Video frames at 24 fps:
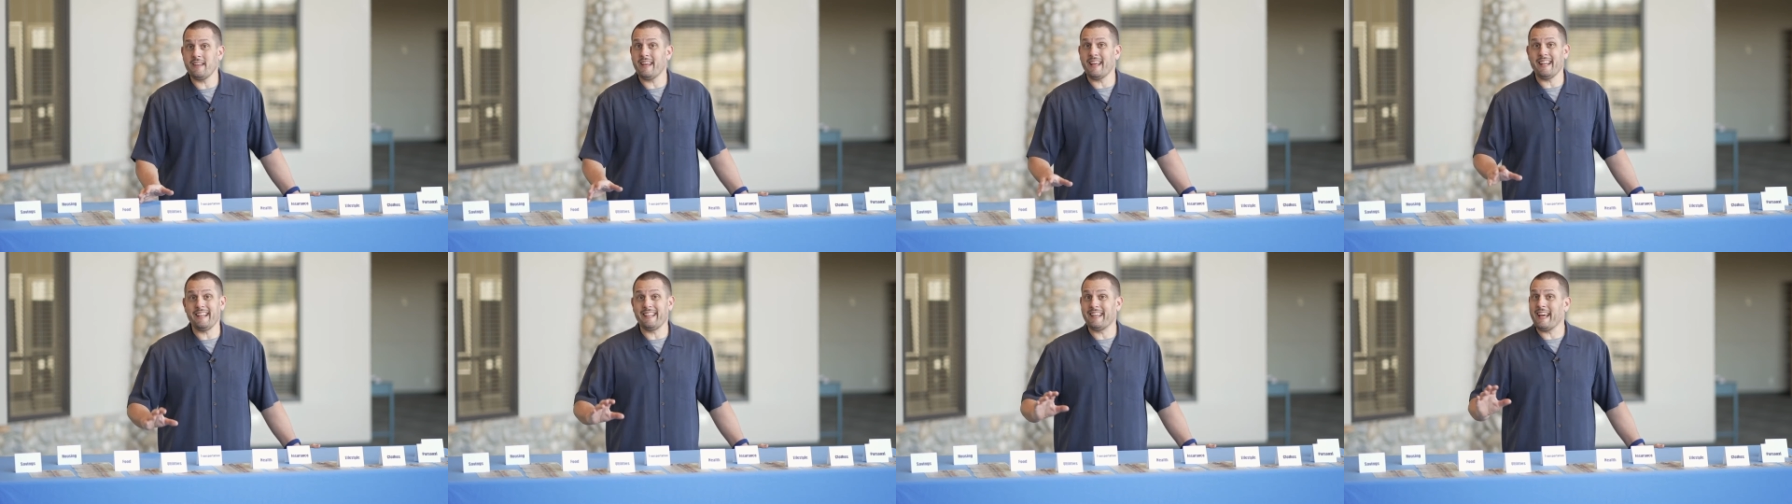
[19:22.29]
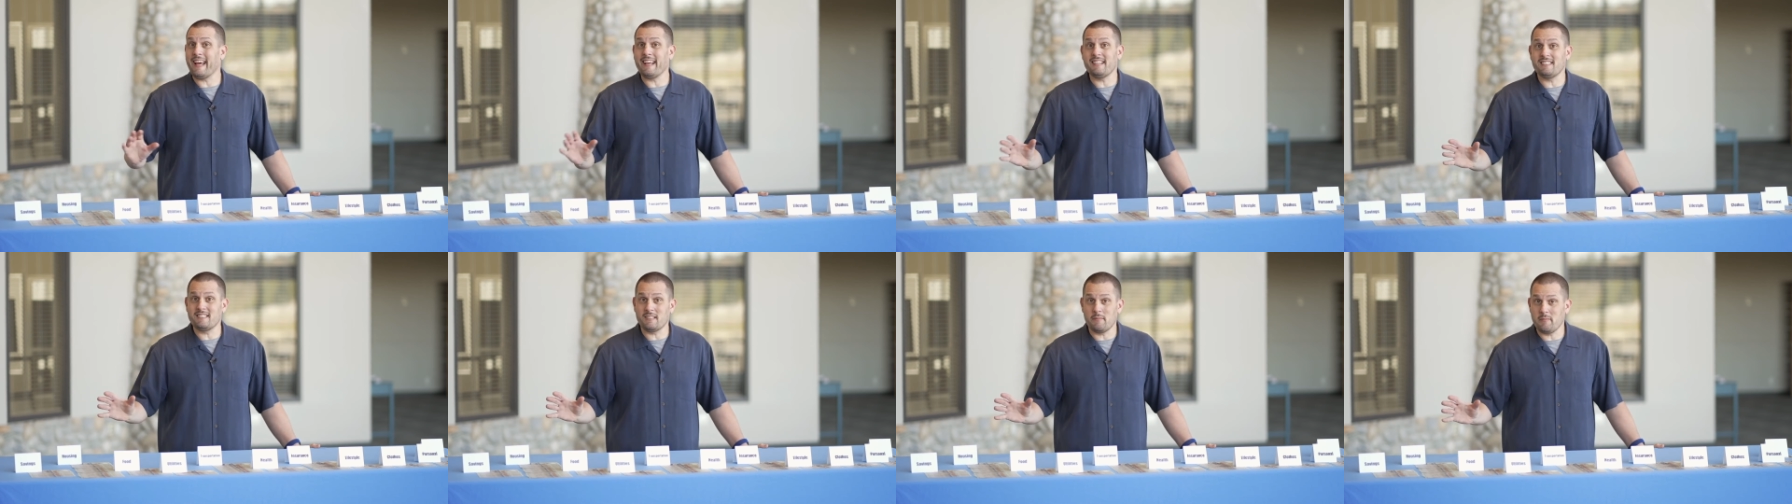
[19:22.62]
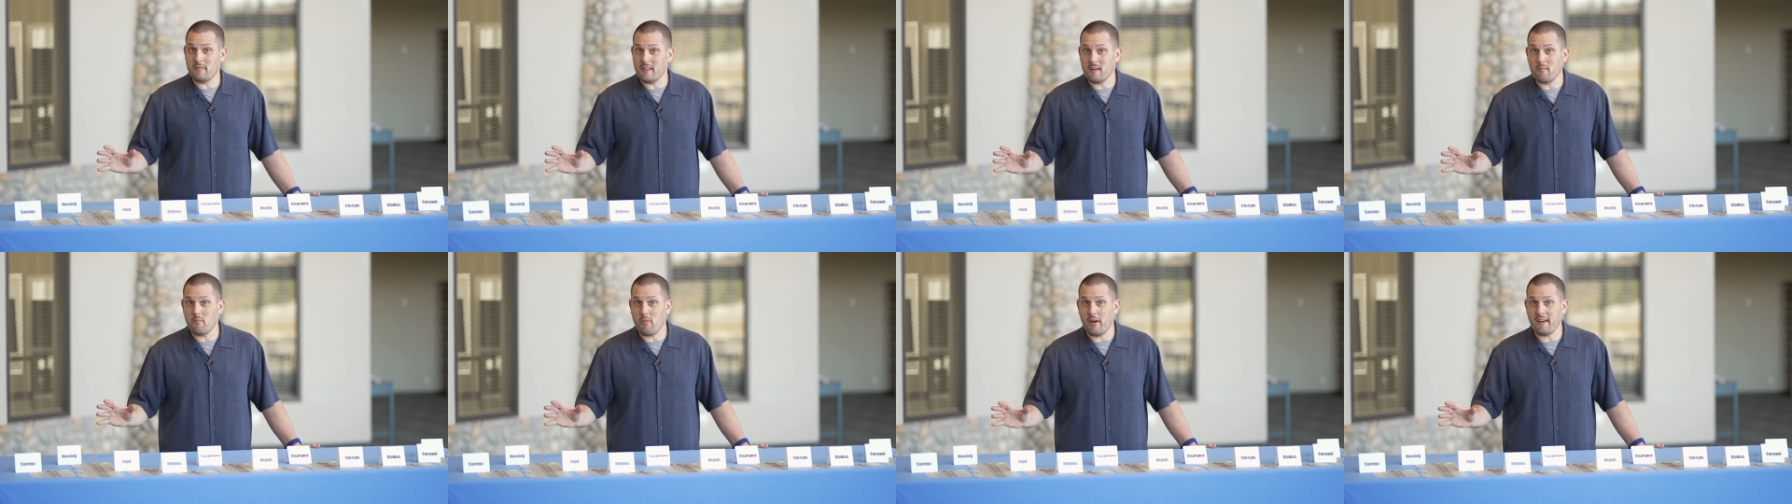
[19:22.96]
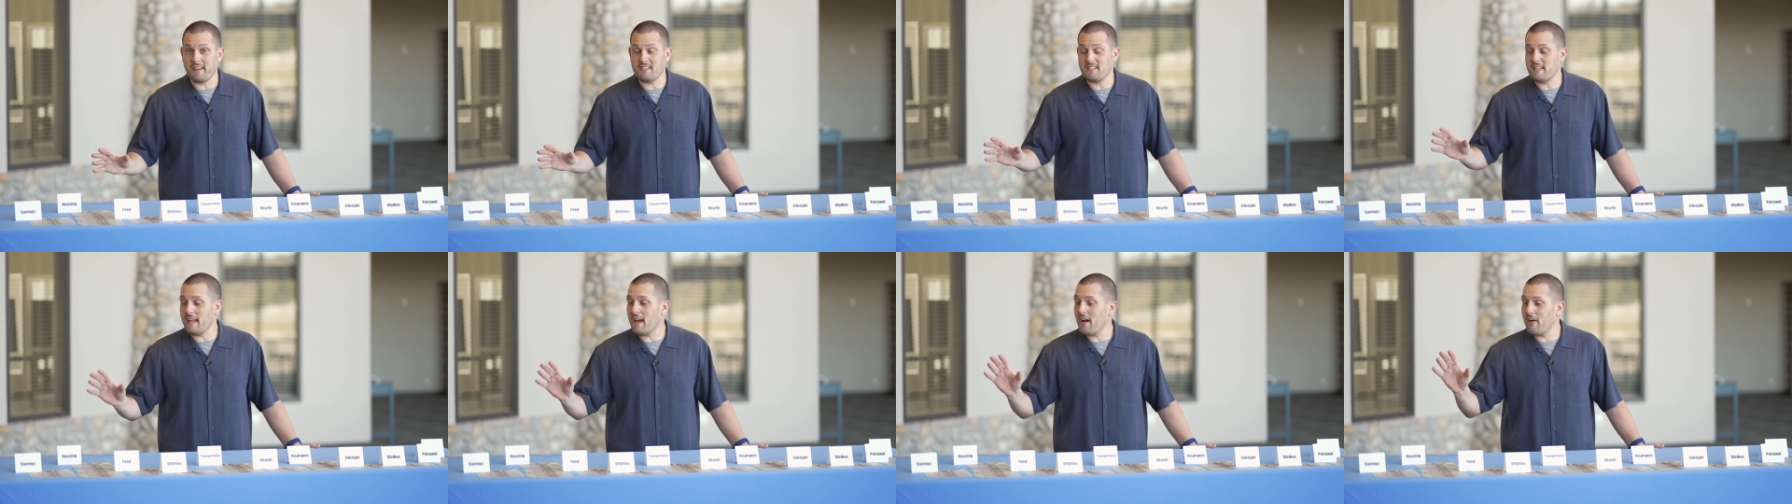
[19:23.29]
in case something
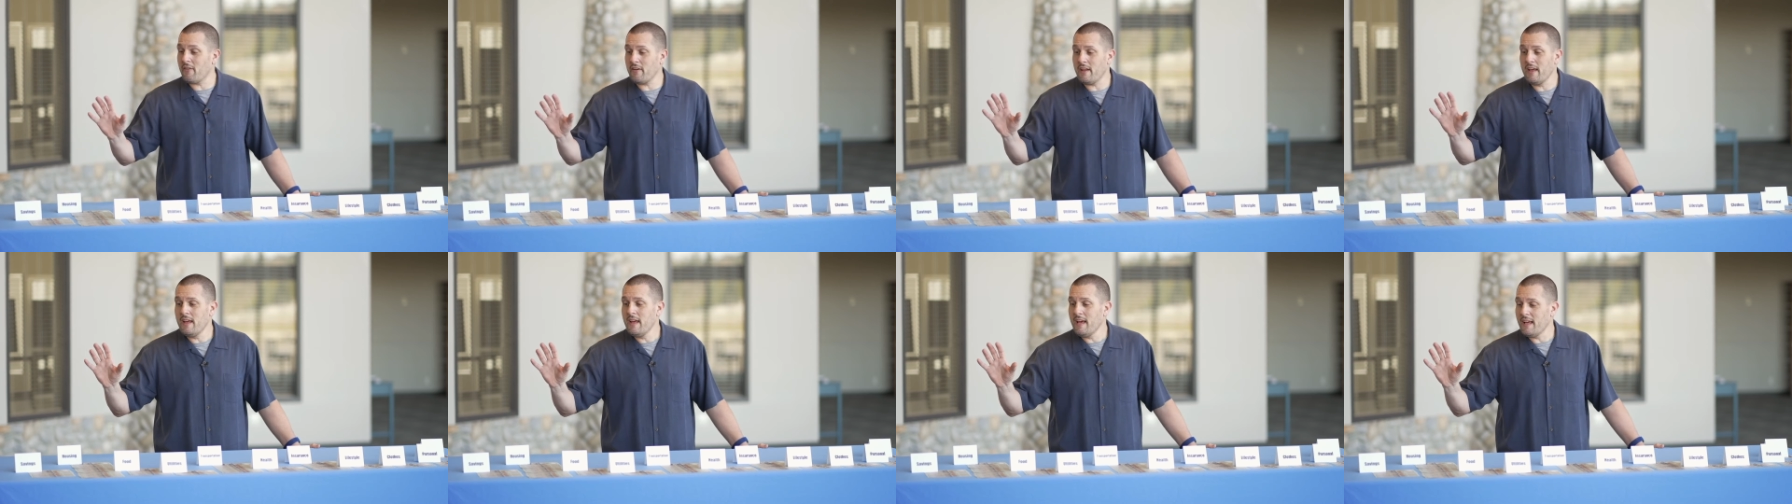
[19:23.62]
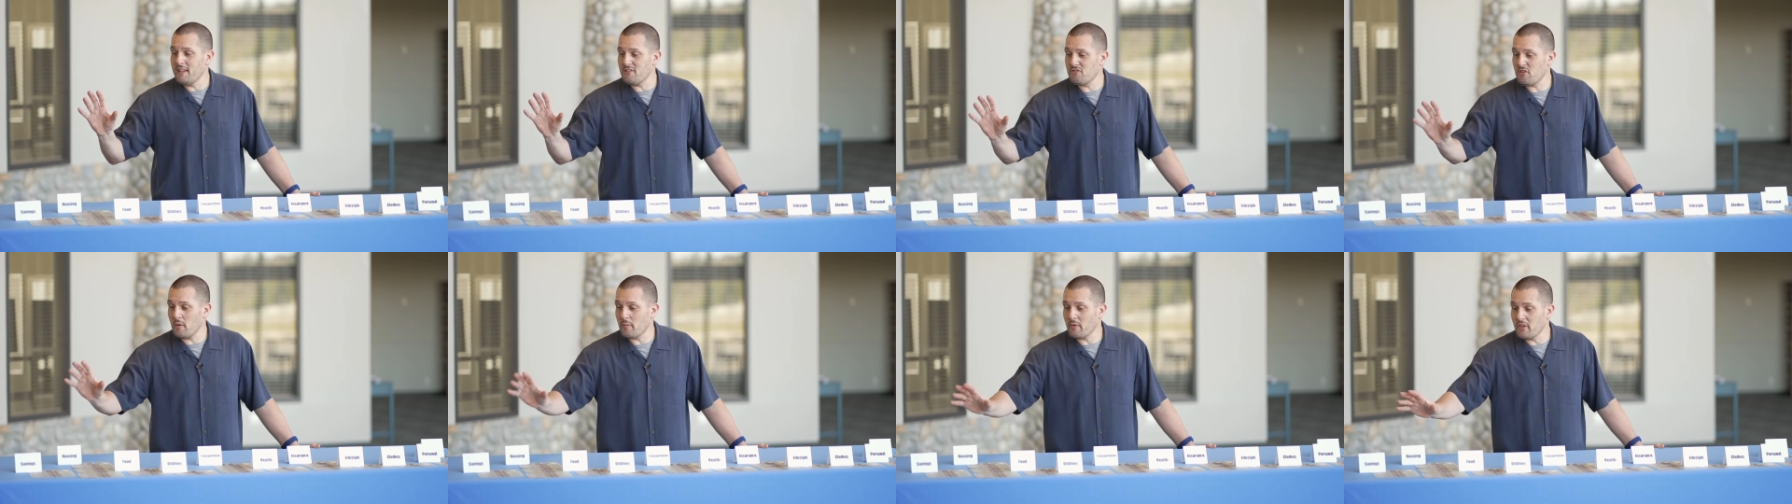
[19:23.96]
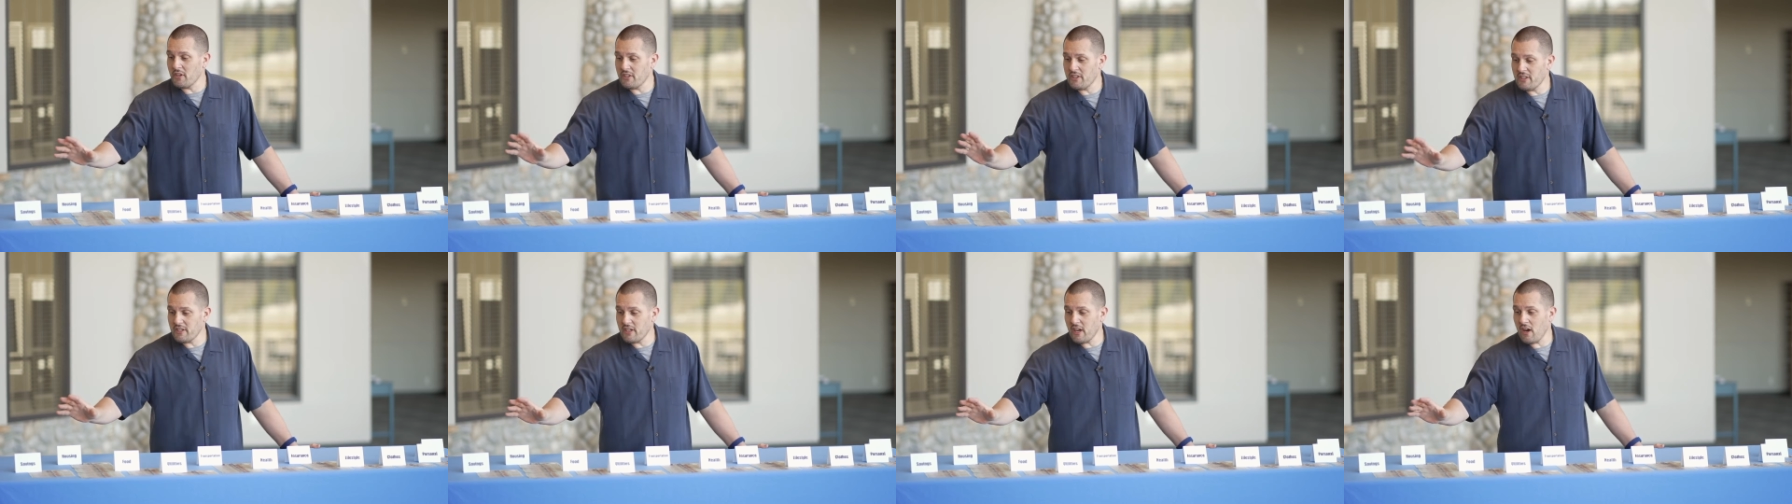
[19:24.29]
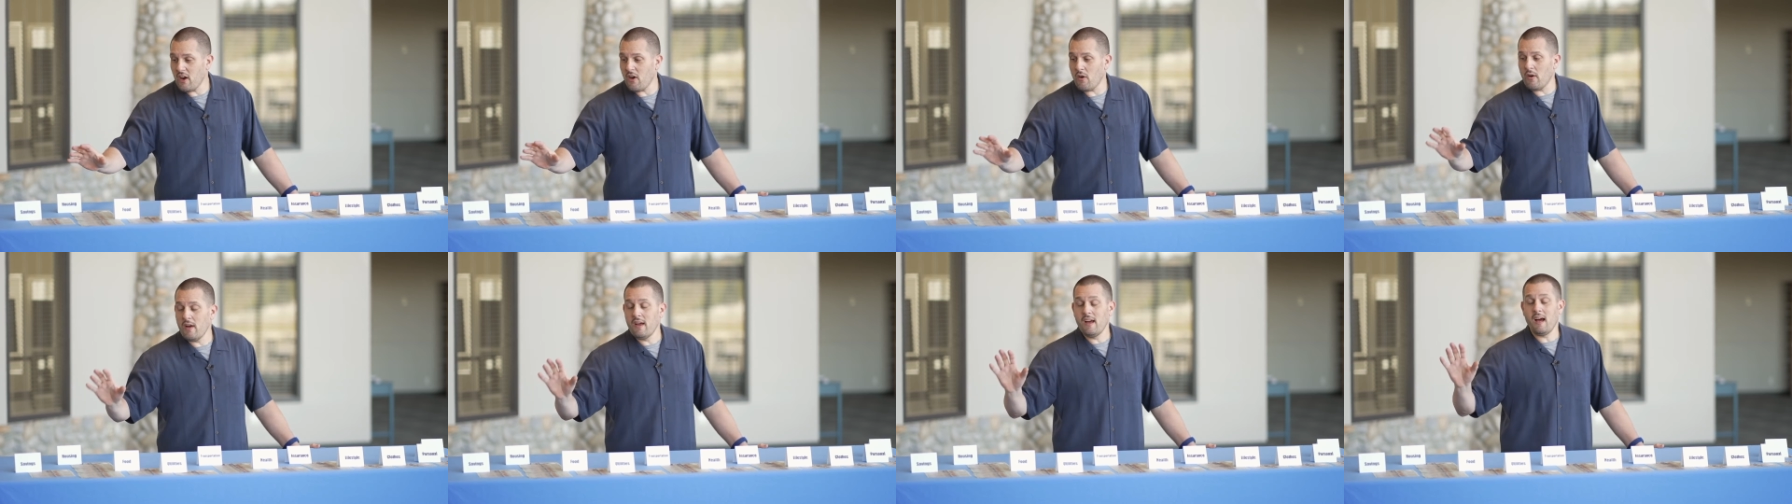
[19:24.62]
breaks down, and so I'm good to
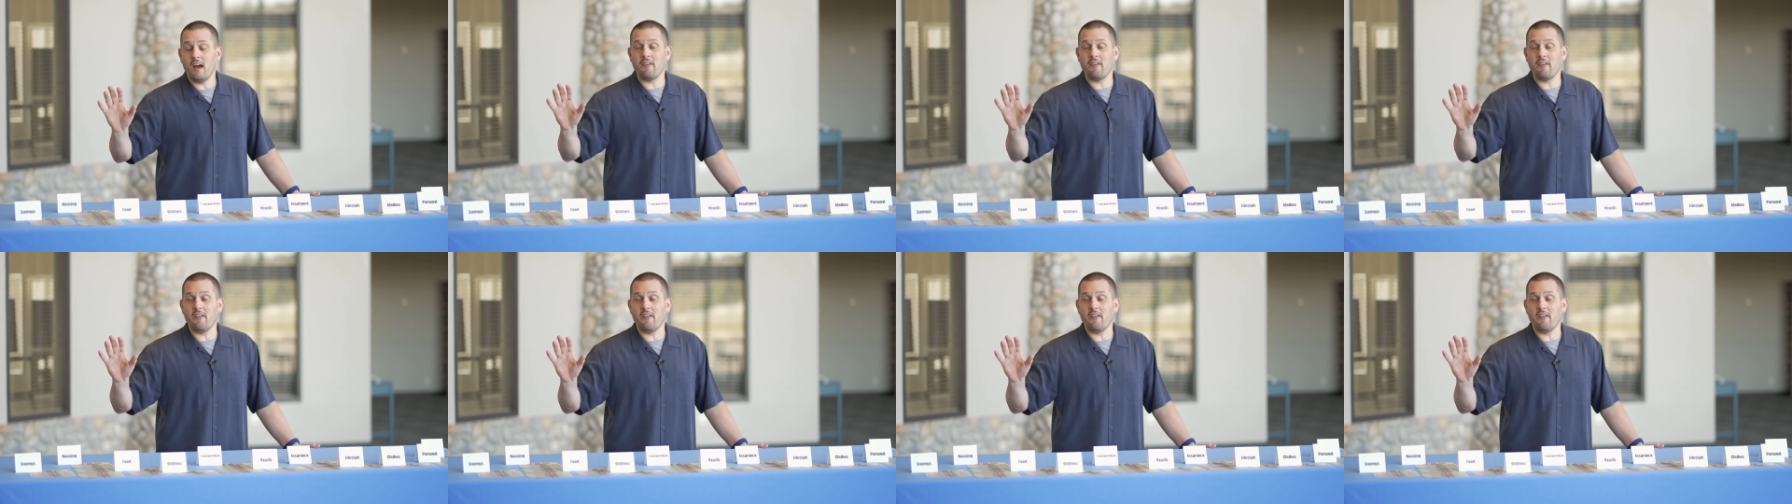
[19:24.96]
go.